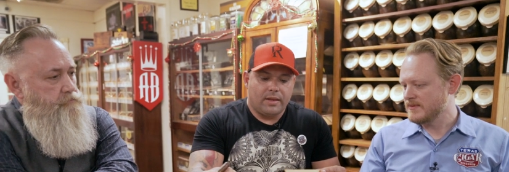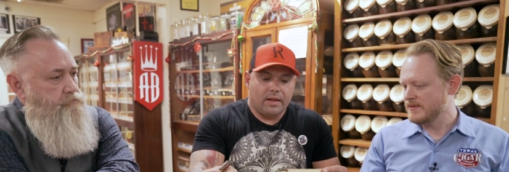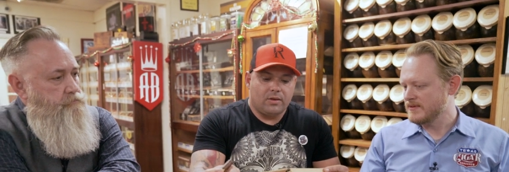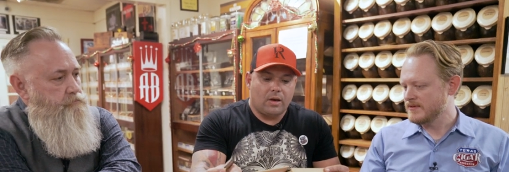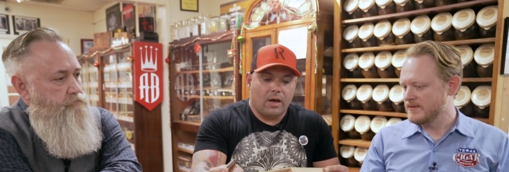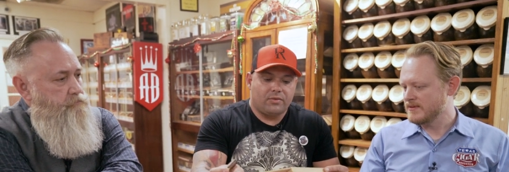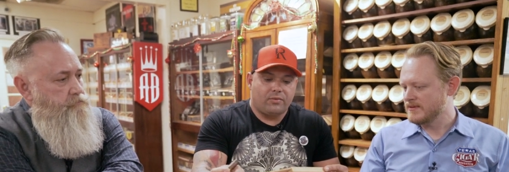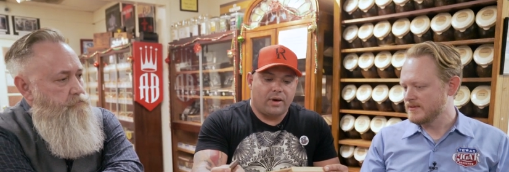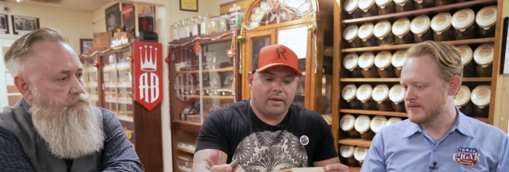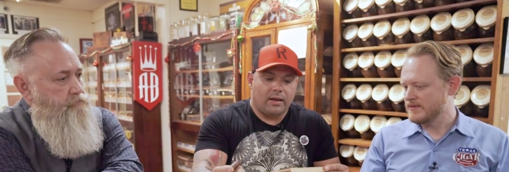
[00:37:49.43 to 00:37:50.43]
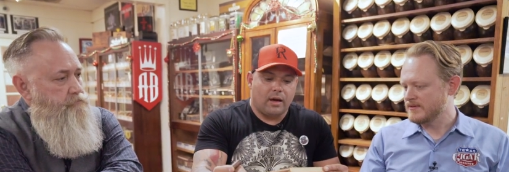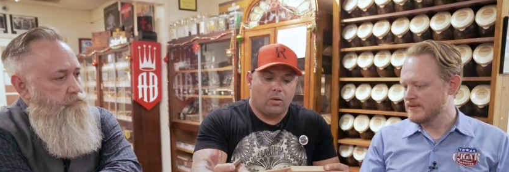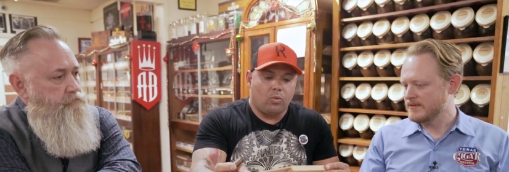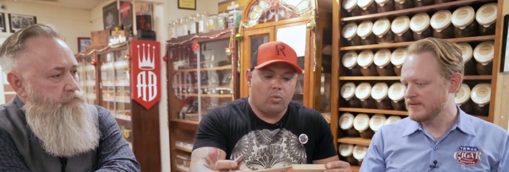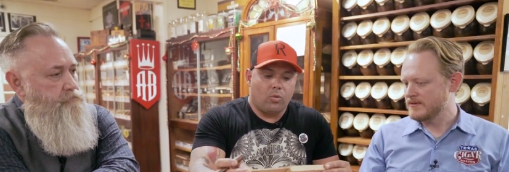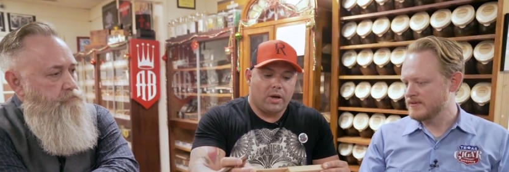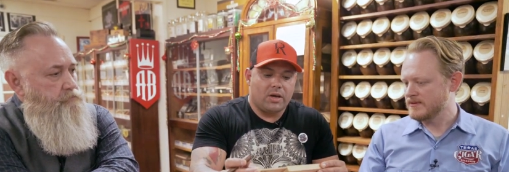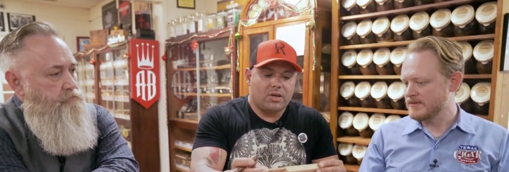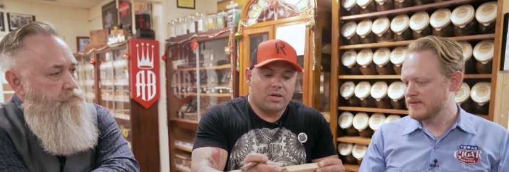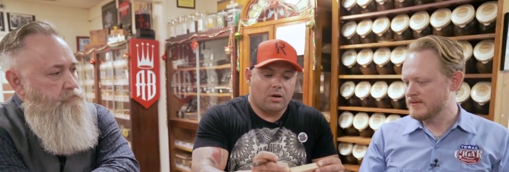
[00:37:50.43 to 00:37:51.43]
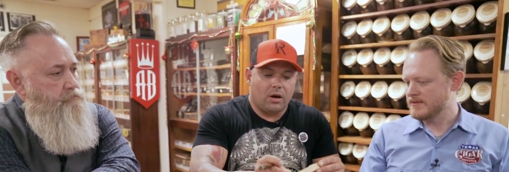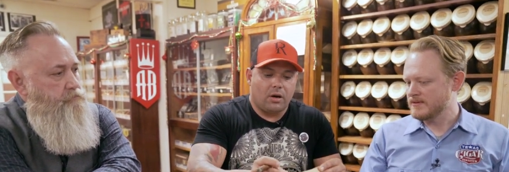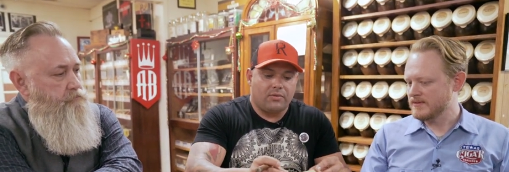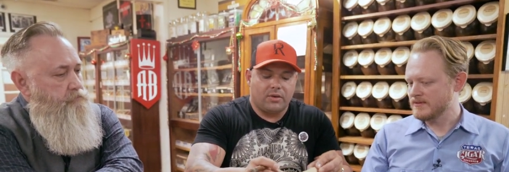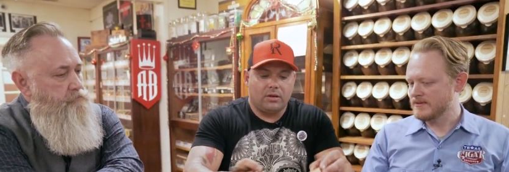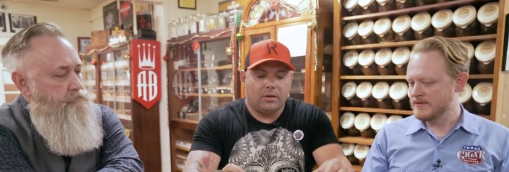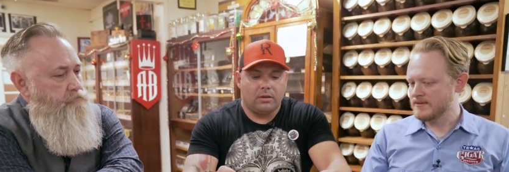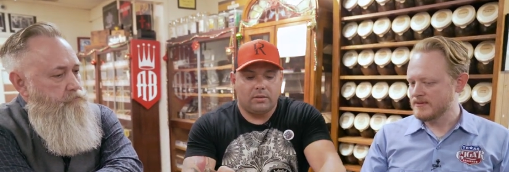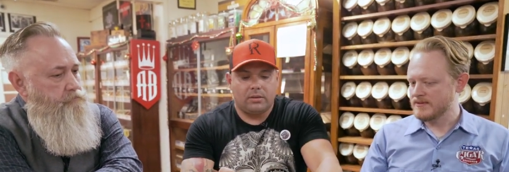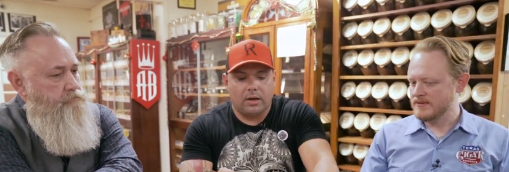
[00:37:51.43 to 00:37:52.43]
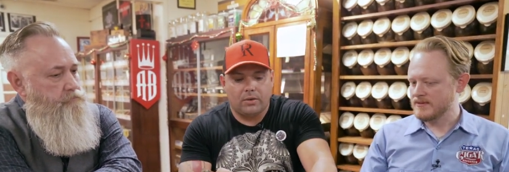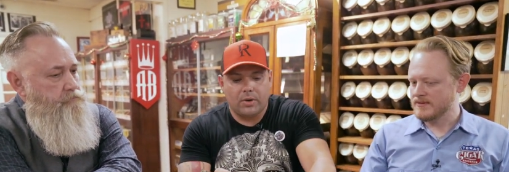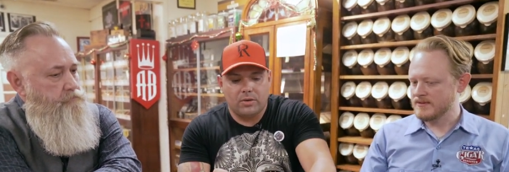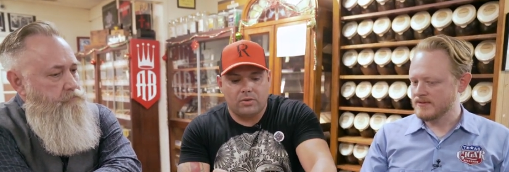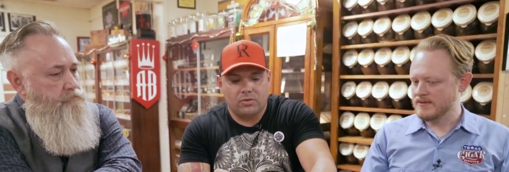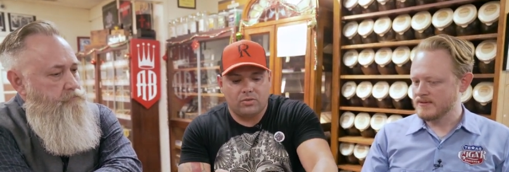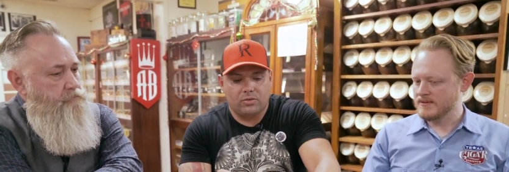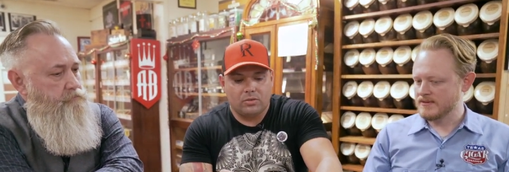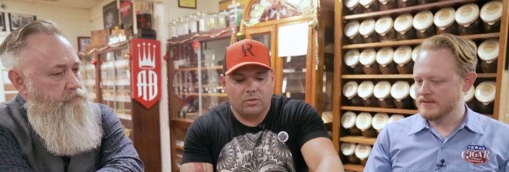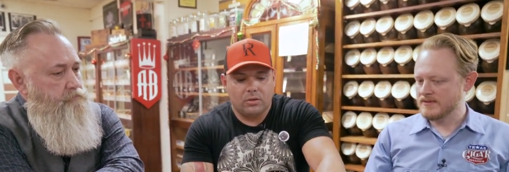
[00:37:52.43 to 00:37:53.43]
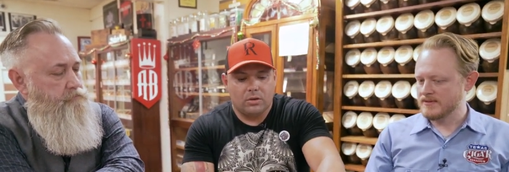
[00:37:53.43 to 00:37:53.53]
Speaker 1: then you have to find out which of the three regions,